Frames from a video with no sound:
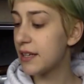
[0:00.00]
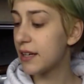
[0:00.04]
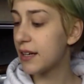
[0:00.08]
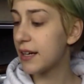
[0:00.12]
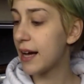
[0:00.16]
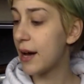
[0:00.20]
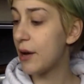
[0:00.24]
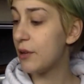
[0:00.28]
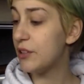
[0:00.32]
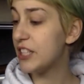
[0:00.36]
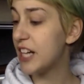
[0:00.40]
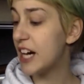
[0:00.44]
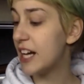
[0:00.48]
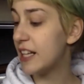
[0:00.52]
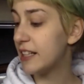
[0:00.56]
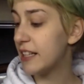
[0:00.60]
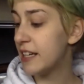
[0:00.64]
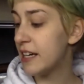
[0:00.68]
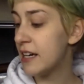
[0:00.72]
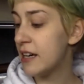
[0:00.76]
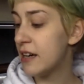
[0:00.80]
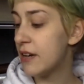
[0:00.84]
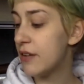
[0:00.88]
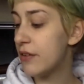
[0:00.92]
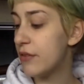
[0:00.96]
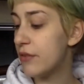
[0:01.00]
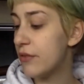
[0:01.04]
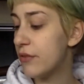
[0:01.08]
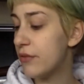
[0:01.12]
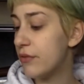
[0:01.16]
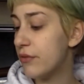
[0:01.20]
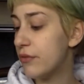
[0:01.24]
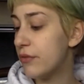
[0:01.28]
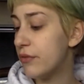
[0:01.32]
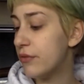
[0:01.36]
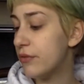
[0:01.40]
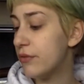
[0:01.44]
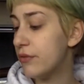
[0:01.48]
the Caudalie
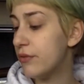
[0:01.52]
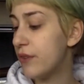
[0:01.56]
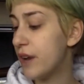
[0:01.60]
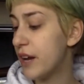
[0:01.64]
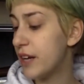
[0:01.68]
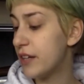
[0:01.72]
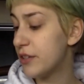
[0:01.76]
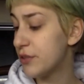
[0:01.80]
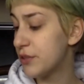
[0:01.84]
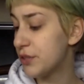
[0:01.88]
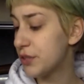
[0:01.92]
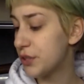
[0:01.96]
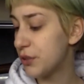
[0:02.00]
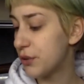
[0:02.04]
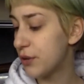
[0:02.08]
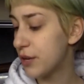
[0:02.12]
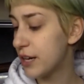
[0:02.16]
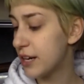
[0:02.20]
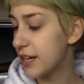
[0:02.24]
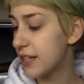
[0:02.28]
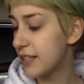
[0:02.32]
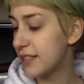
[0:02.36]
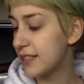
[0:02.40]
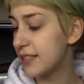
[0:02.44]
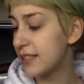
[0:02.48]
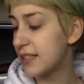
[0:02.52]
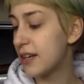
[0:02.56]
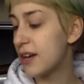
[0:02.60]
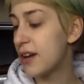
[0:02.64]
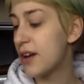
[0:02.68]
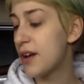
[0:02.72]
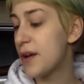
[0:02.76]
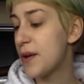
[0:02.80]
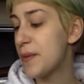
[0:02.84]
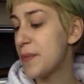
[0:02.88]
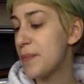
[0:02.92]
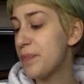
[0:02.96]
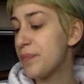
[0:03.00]
Vinosource
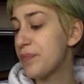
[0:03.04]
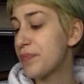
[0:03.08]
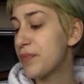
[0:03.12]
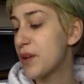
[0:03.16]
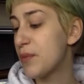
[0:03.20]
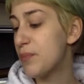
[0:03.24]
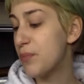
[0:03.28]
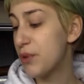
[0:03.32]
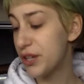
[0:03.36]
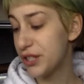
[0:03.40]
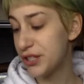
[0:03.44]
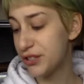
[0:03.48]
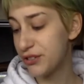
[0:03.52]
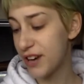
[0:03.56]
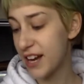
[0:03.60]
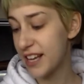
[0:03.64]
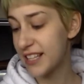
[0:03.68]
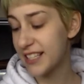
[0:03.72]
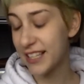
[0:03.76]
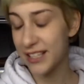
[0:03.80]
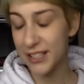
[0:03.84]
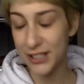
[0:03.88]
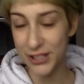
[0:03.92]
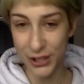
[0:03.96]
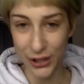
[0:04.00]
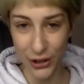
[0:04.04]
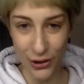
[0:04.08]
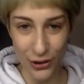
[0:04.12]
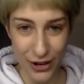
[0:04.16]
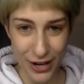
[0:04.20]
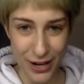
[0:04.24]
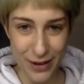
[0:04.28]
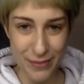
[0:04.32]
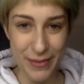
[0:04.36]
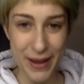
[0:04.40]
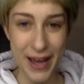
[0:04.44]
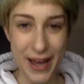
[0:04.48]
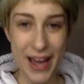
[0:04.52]
Moisturizing
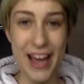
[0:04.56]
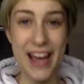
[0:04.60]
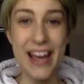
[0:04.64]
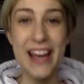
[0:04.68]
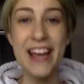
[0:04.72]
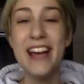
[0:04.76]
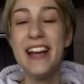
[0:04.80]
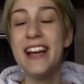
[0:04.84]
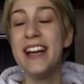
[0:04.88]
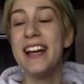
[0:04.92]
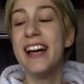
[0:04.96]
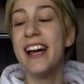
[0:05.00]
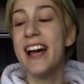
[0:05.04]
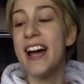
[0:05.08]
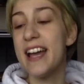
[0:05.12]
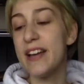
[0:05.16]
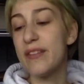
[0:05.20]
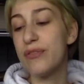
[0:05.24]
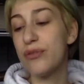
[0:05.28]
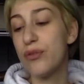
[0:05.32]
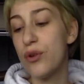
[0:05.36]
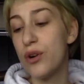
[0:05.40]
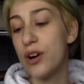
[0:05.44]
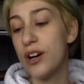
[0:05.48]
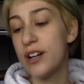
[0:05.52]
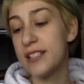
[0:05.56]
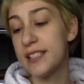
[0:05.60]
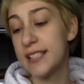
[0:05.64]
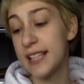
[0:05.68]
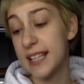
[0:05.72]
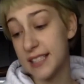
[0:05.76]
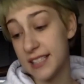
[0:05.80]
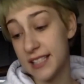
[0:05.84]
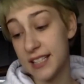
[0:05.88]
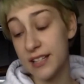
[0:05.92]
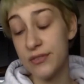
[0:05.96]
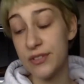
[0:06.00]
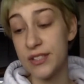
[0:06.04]
Sorbet for
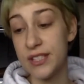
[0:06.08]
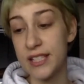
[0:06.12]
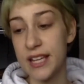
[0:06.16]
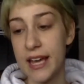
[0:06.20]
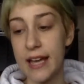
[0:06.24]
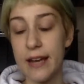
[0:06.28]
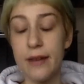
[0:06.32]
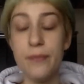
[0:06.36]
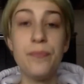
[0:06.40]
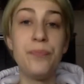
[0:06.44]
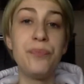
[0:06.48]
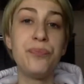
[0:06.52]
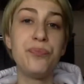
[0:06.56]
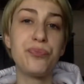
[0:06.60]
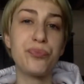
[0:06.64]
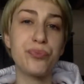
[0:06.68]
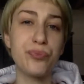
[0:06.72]
sensitive skin.